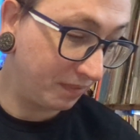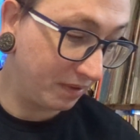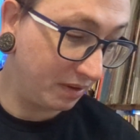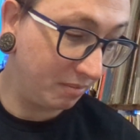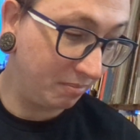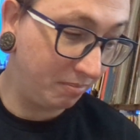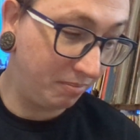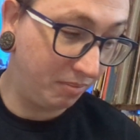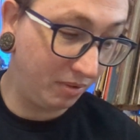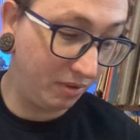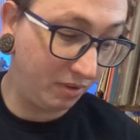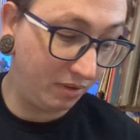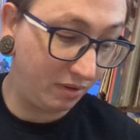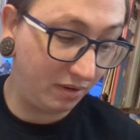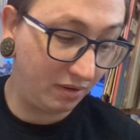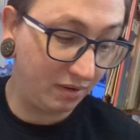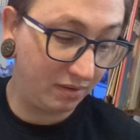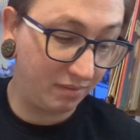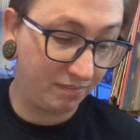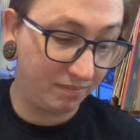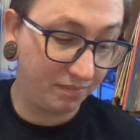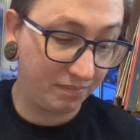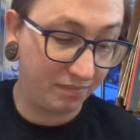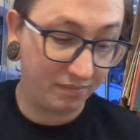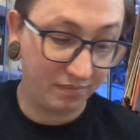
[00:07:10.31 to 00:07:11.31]
But
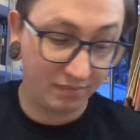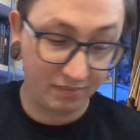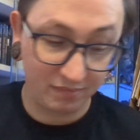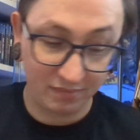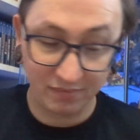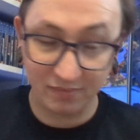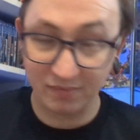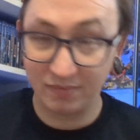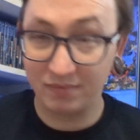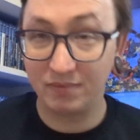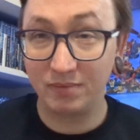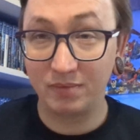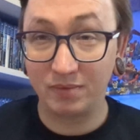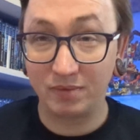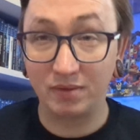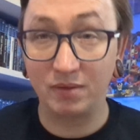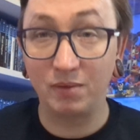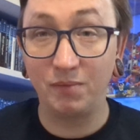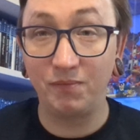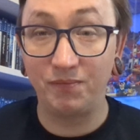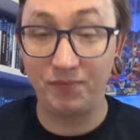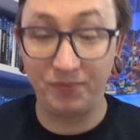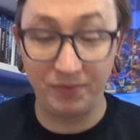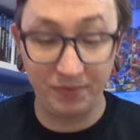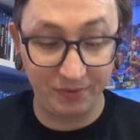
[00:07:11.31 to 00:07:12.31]

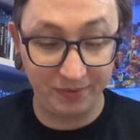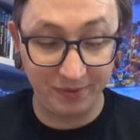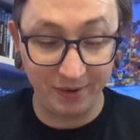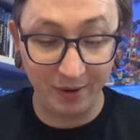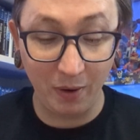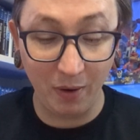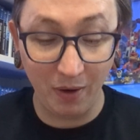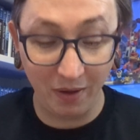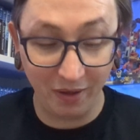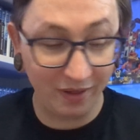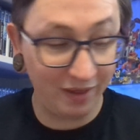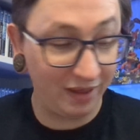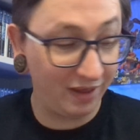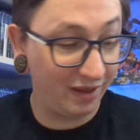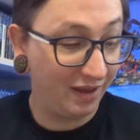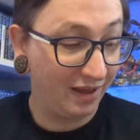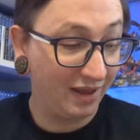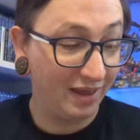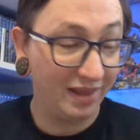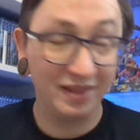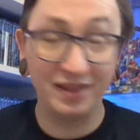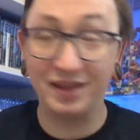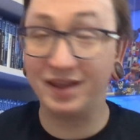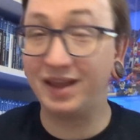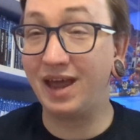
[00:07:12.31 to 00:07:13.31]

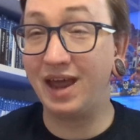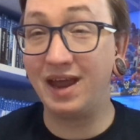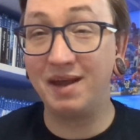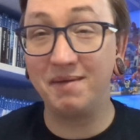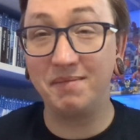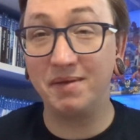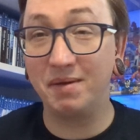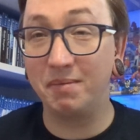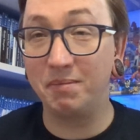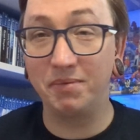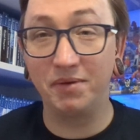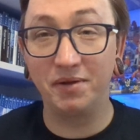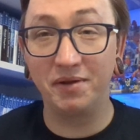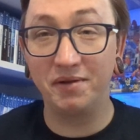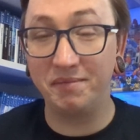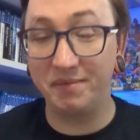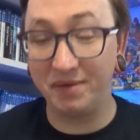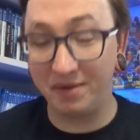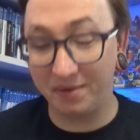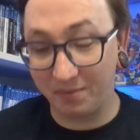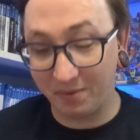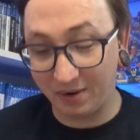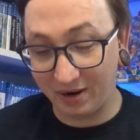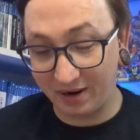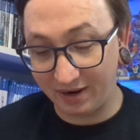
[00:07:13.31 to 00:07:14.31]
the game that blew me
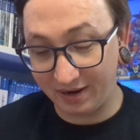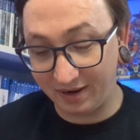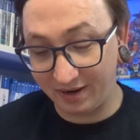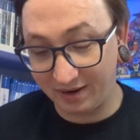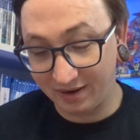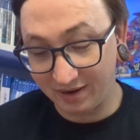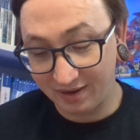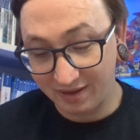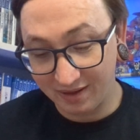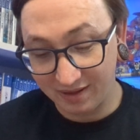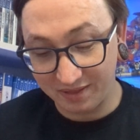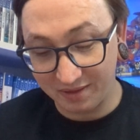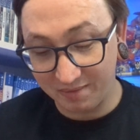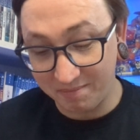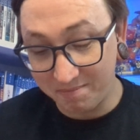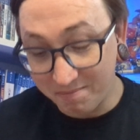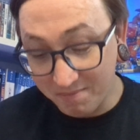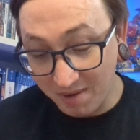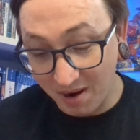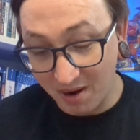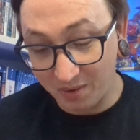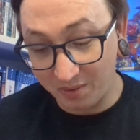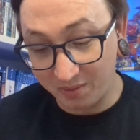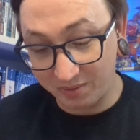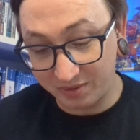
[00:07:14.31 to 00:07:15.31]
away the
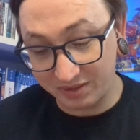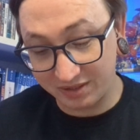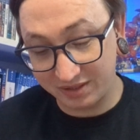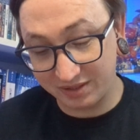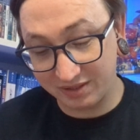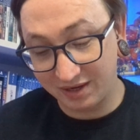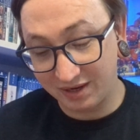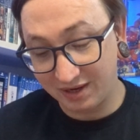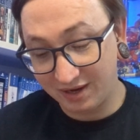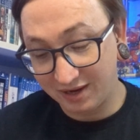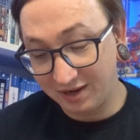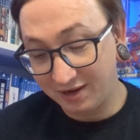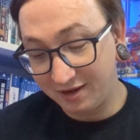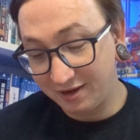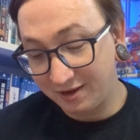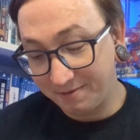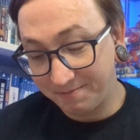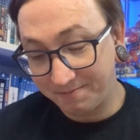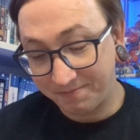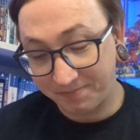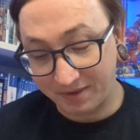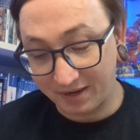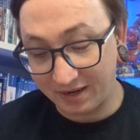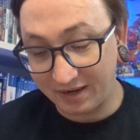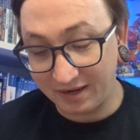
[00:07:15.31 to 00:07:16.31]
most,
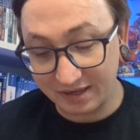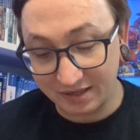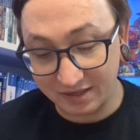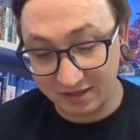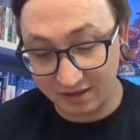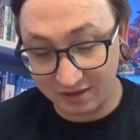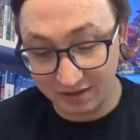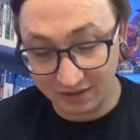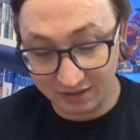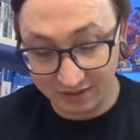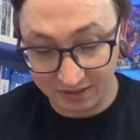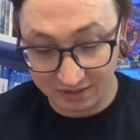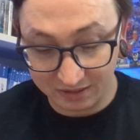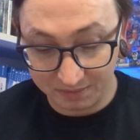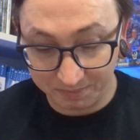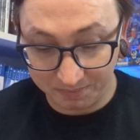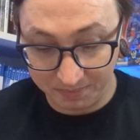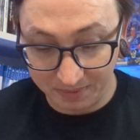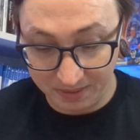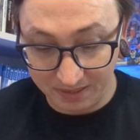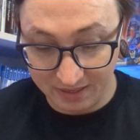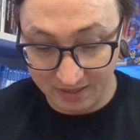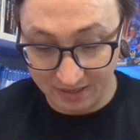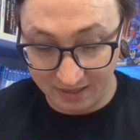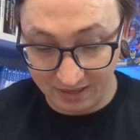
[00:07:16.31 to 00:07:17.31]
and it's because it's
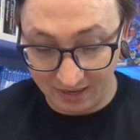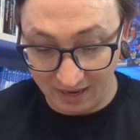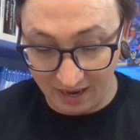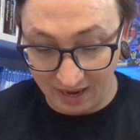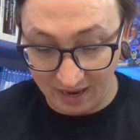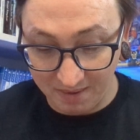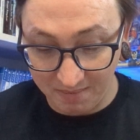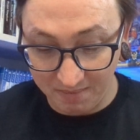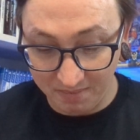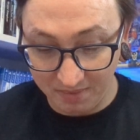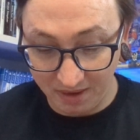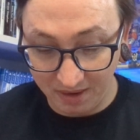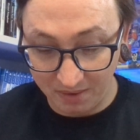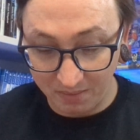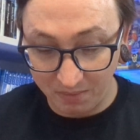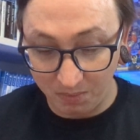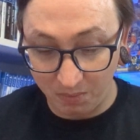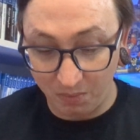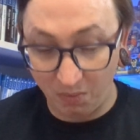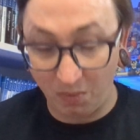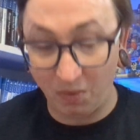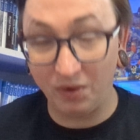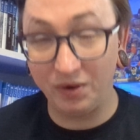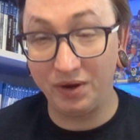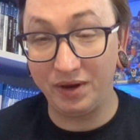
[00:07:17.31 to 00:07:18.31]
been a game that I've
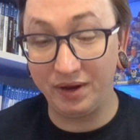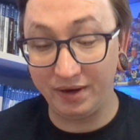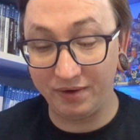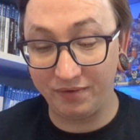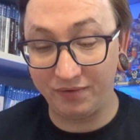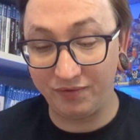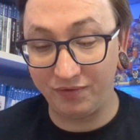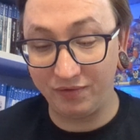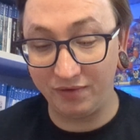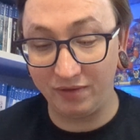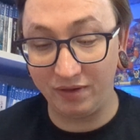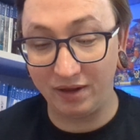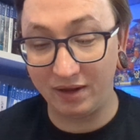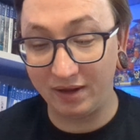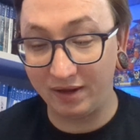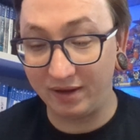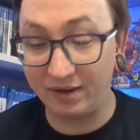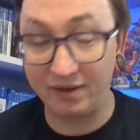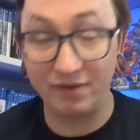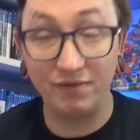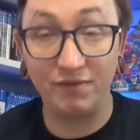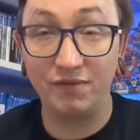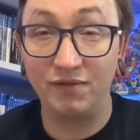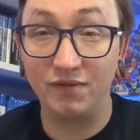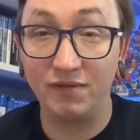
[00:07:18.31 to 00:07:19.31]
wanted for
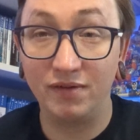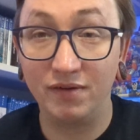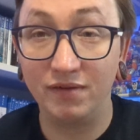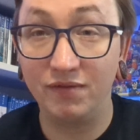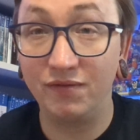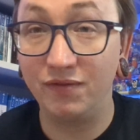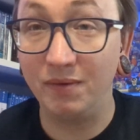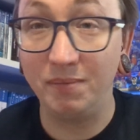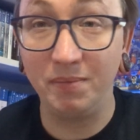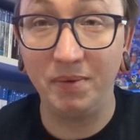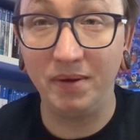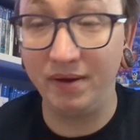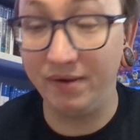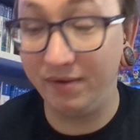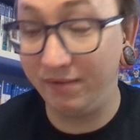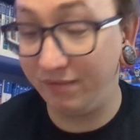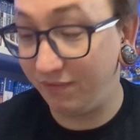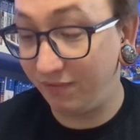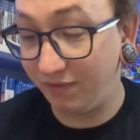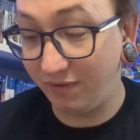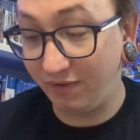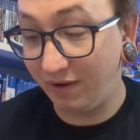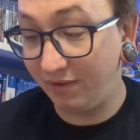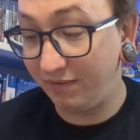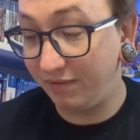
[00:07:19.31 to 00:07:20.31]
like flipping
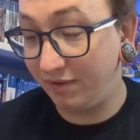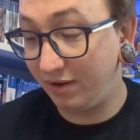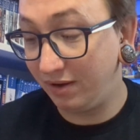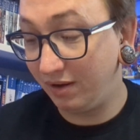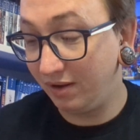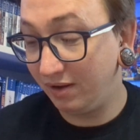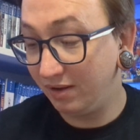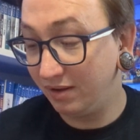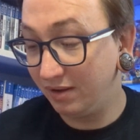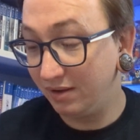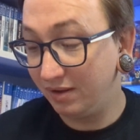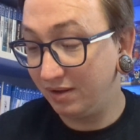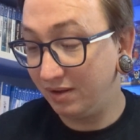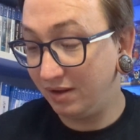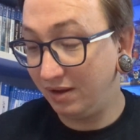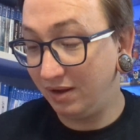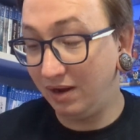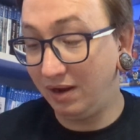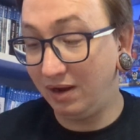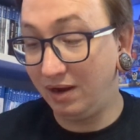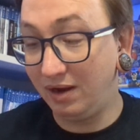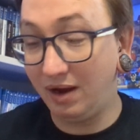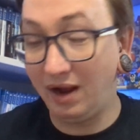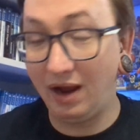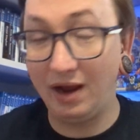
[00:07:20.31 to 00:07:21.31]
forever,
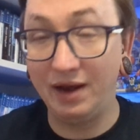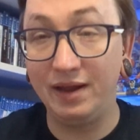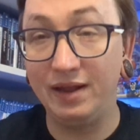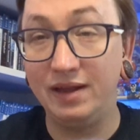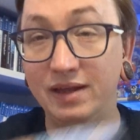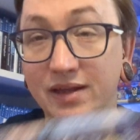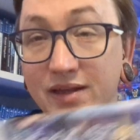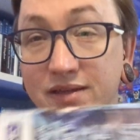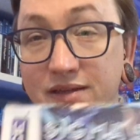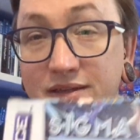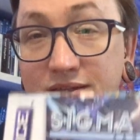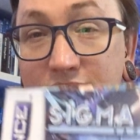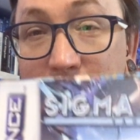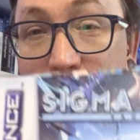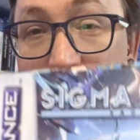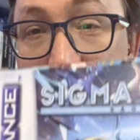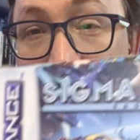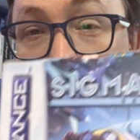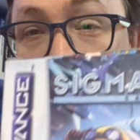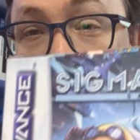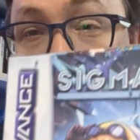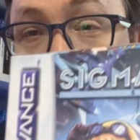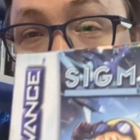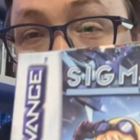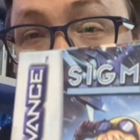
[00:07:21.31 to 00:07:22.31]
and it is Sigma
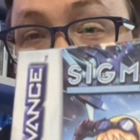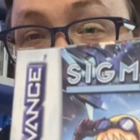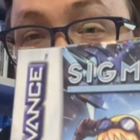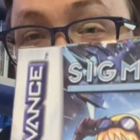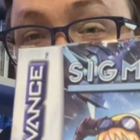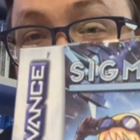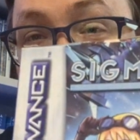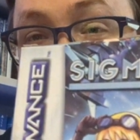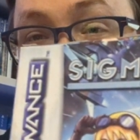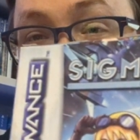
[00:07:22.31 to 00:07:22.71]
Star.